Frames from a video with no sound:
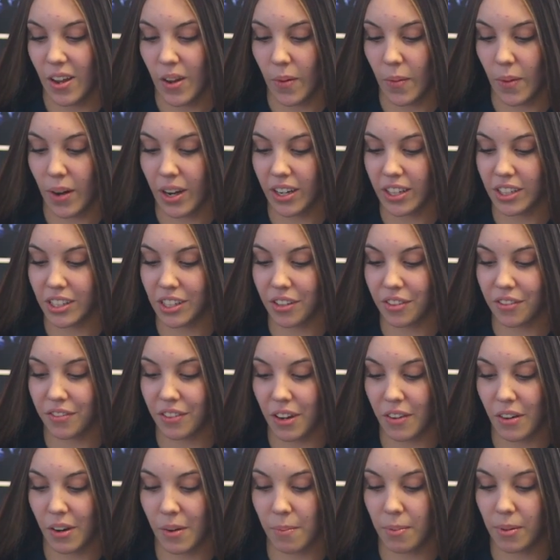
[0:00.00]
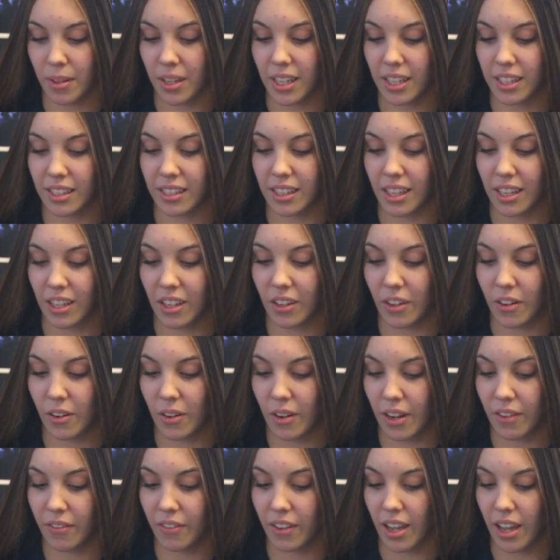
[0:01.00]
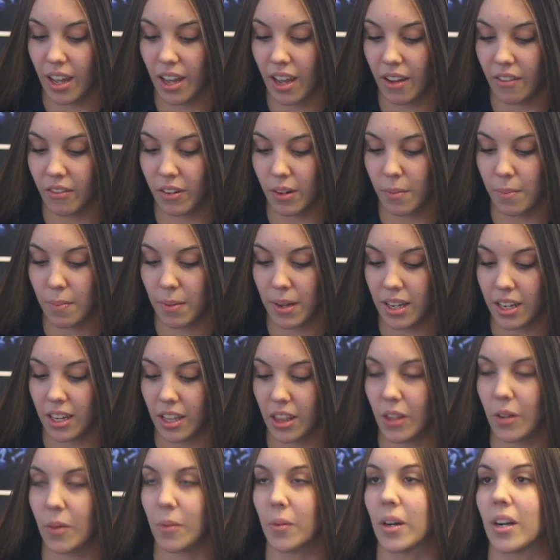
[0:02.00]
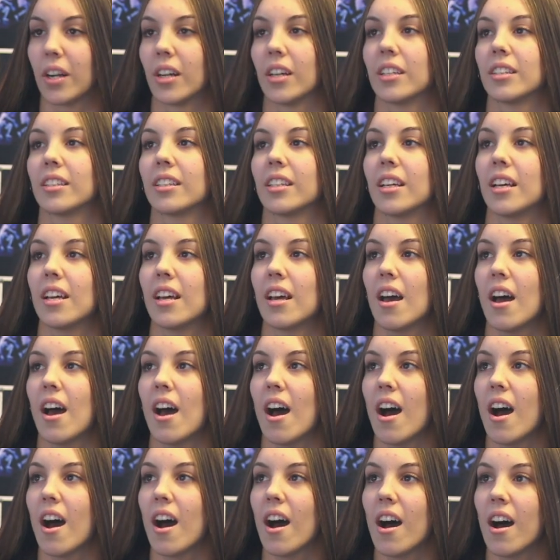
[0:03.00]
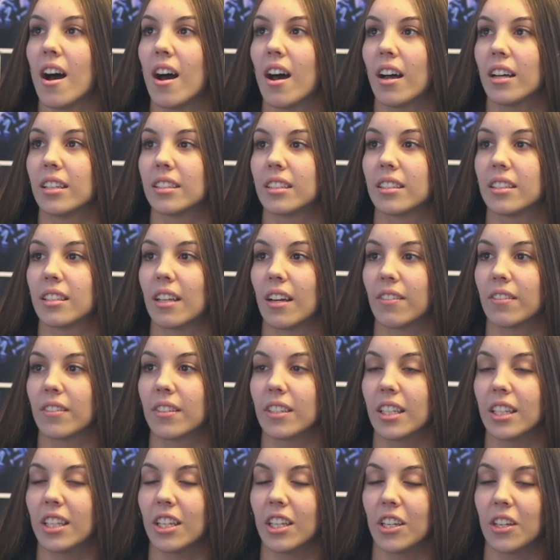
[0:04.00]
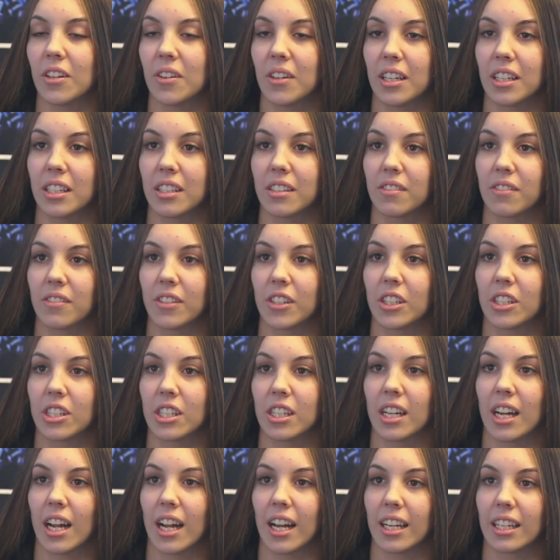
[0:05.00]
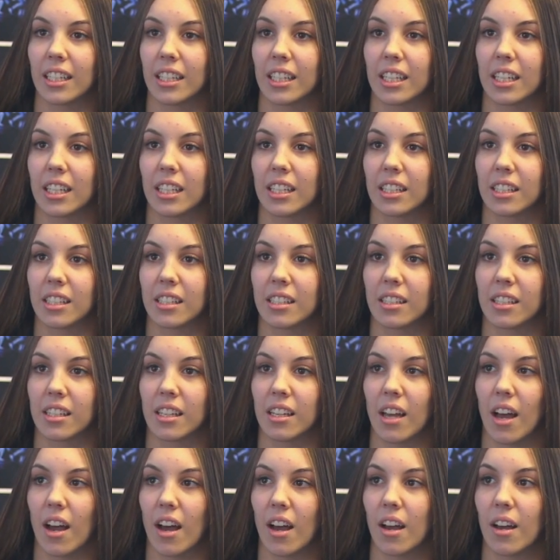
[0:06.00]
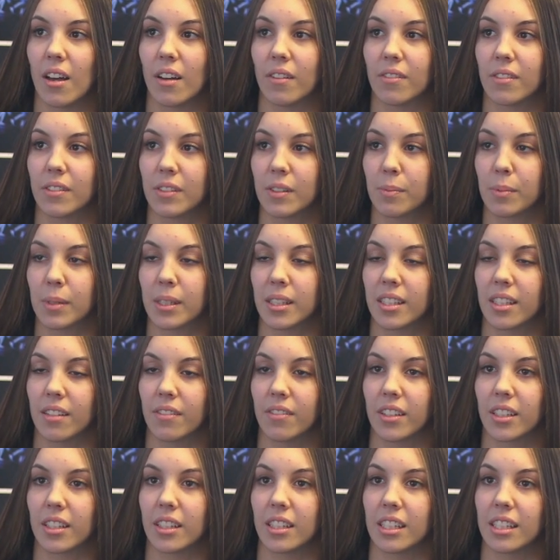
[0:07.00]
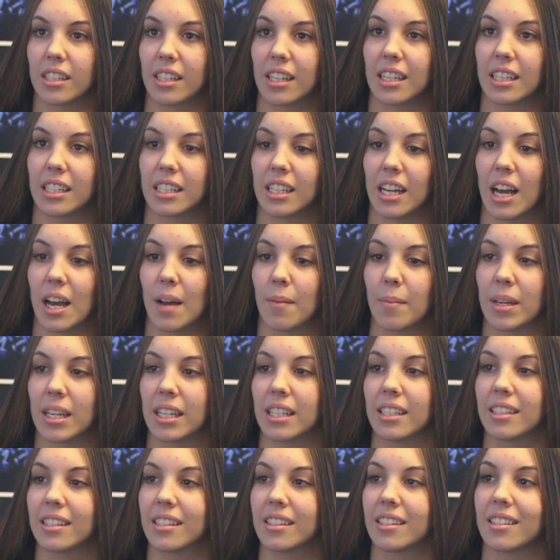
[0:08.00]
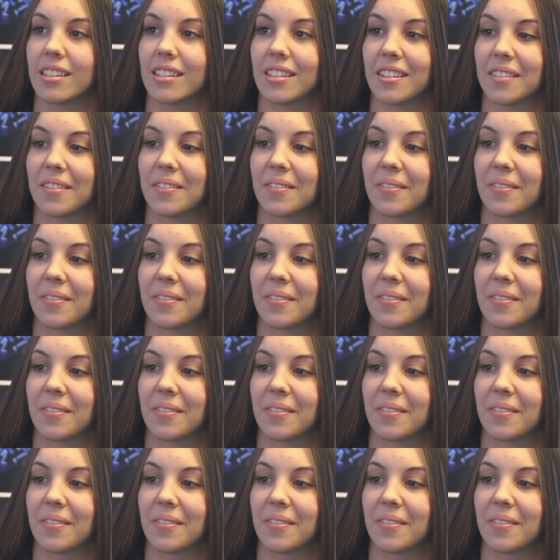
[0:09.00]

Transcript: Where is your favorite place that you have ever been in the world? Uh, definitely the U.S. Virgin Islands, uh, specifically St. Thomas.